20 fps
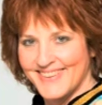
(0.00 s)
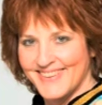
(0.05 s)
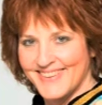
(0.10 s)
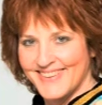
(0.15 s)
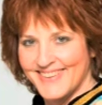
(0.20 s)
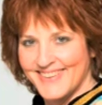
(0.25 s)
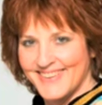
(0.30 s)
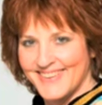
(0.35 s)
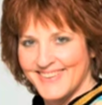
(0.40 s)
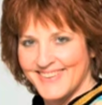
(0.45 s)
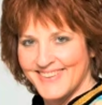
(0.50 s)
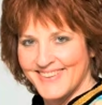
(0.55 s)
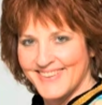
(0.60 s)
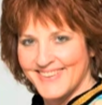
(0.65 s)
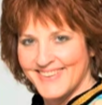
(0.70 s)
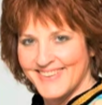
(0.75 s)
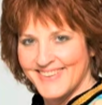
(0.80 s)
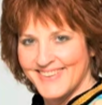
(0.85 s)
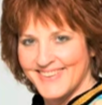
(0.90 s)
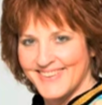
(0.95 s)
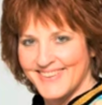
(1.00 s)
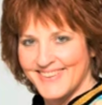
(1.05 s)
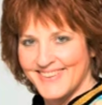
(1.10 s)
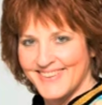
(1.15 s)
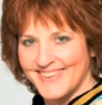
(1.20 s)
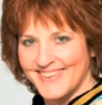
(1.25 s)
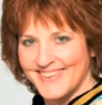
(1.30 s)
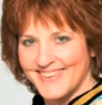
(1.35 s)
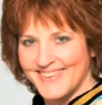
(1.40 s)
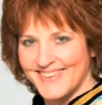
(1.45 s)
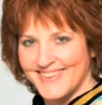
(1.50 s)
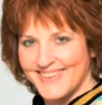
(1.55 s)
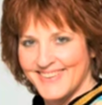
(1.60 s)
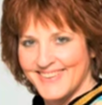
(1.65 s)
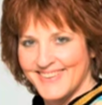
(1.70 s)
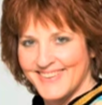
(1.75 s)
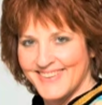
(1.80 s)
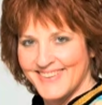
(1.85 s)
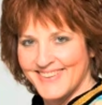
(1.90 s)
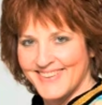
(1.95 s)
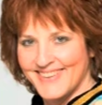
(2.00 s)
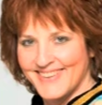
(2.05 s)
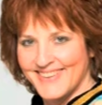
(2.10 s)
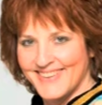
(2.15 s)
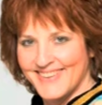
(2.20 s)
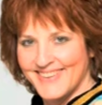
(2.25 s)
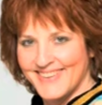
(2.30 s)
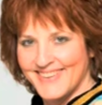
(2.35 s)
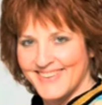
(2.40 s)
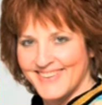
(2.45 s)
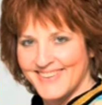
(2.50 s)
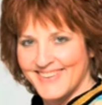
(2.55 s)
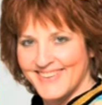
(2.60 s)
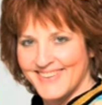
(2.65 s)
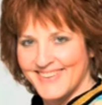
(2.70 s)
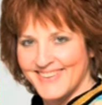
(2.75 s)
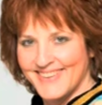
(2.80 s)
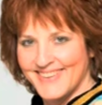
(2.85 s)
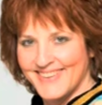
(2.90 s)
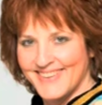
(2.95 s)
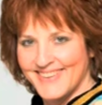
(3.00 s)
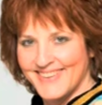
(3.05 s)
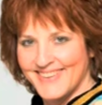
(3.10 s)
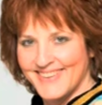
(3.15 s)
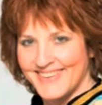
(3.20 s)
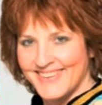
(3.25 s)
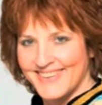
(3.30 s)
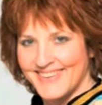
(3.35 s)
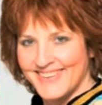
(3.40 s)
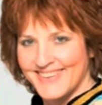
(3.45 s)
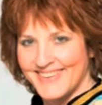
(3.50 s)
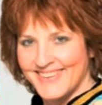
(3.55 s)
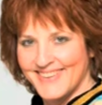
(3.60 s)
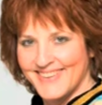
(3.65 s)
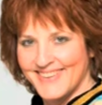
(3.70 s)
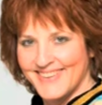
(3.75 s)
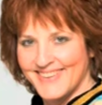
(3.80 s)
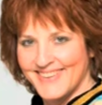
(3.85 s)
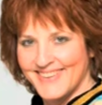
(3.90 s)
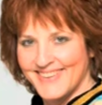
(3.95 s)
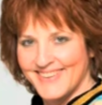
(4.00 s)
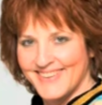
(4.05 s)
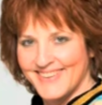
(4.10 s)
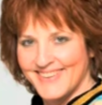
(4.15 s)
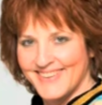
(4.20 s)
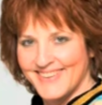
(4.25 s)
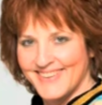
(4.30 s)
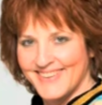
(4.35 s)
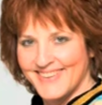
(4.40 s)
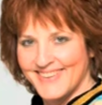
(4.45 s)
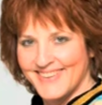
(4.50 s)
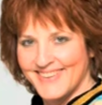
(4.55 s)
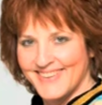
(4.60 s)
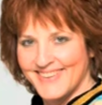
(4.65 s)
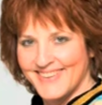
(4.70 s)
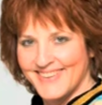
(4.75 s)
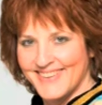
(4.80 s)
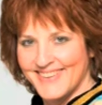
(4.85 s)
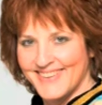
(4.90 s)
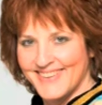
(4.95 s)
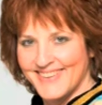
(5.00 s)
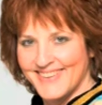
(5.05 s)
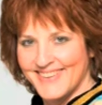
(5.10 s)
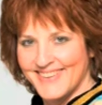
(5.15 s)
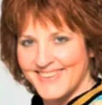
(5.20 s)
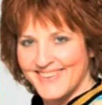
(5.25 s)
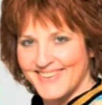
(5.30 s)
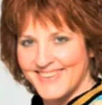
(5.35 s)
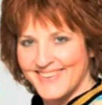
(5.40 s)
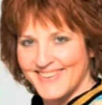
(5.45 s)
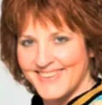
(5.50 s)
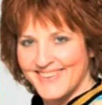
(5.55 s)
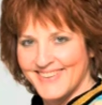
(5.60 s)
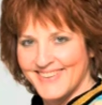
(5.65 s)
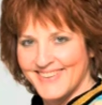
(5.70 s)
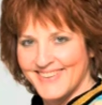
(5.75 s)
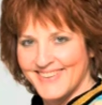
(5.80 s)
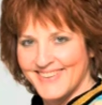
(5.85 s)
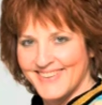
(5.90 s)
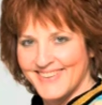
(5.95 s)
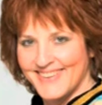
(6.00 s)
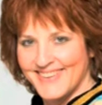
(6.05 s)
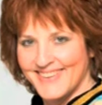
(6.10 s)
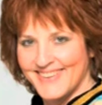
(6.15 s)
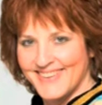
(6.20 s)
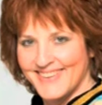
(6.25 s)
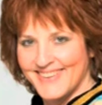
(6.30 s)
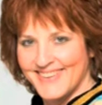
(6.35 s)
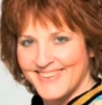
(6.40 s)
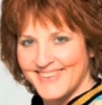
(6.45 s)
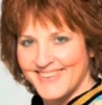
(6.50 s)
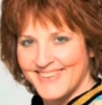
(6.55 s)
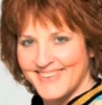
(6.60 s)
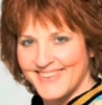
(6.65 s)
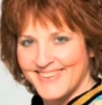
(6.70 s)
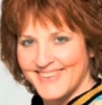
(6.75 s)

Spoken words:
The face doesn't move, so there is nothing to read.